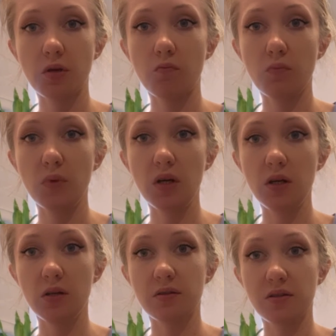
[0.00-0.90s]

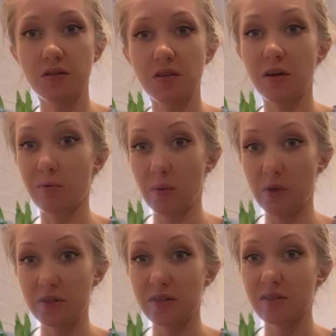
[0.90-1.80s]
means
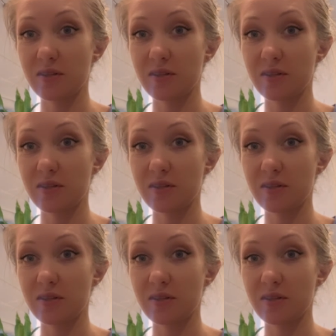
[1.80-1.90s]
agreement,